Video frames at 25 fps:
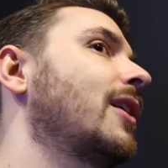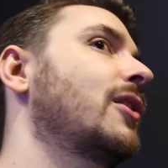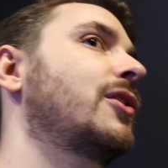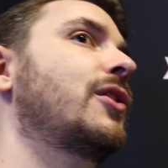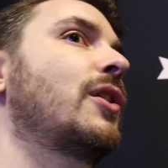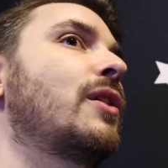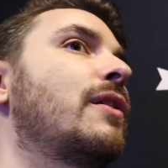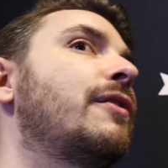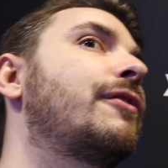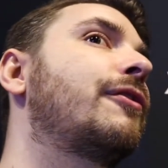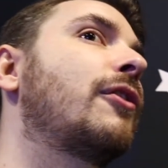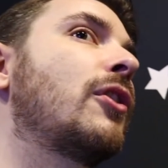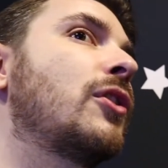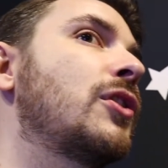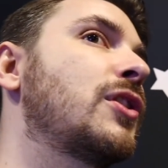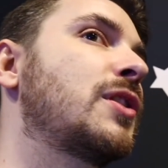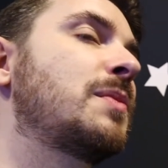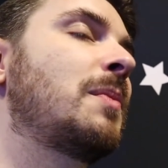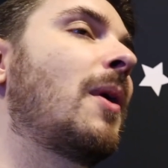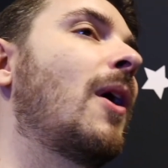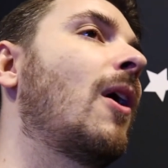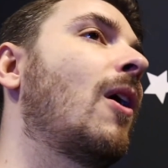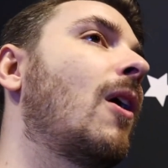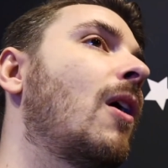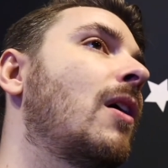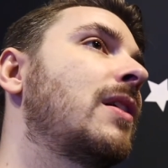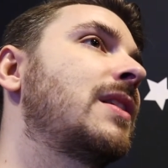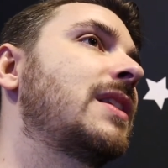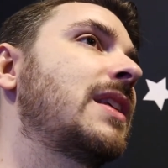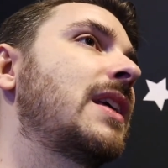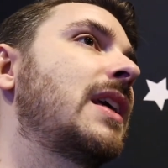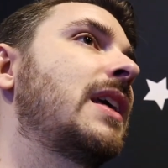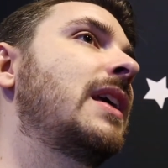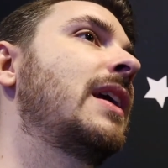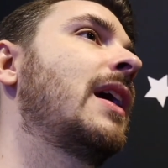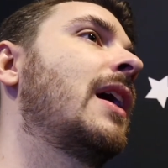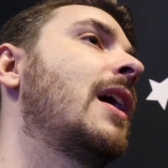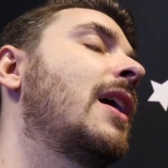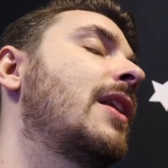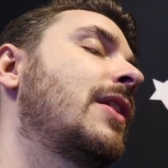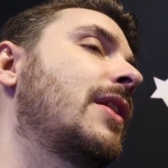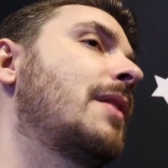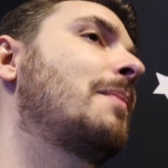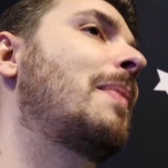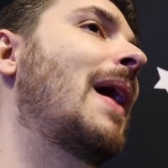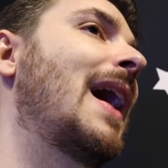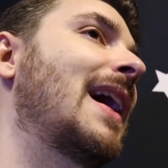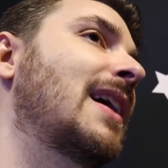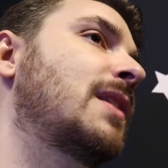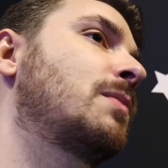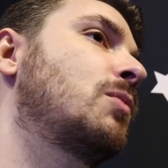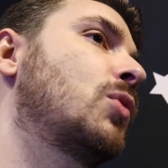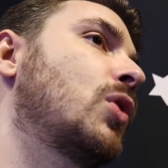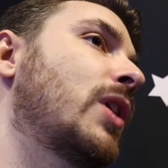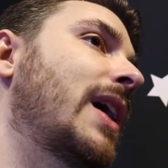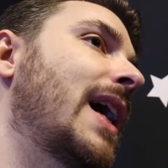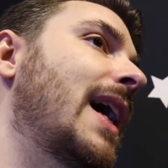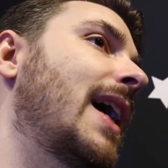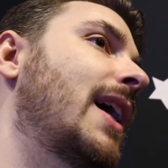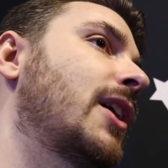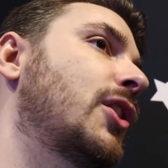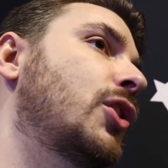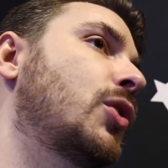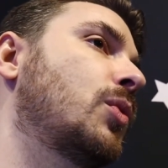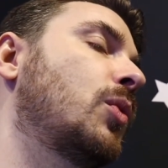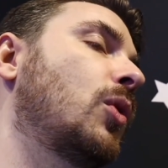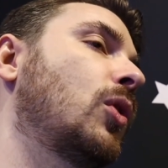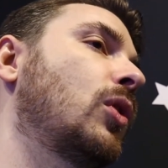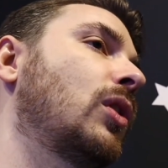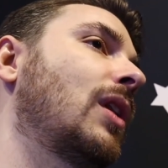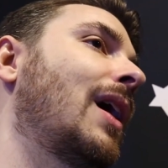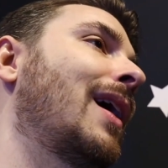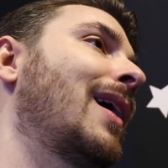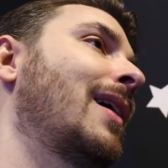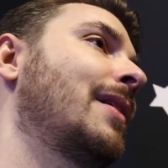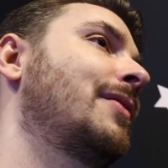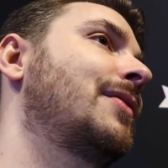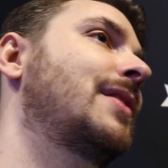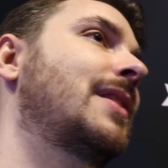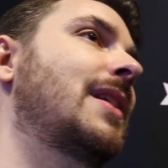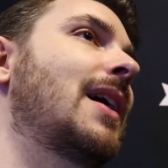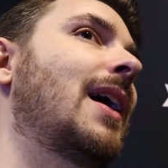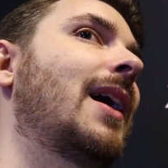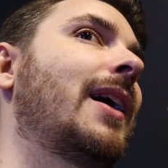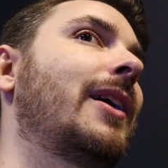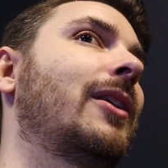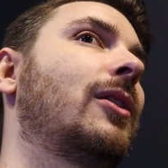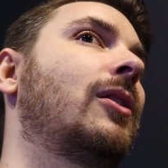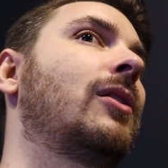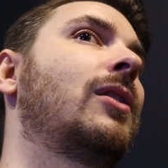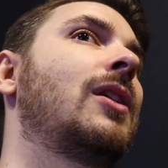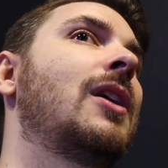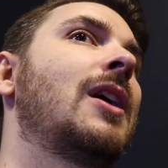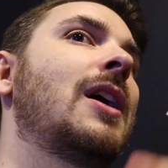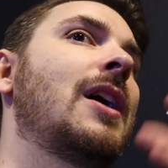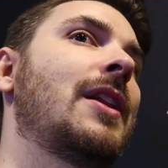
Yeah. So the front's party, the back's more casual lifestyle,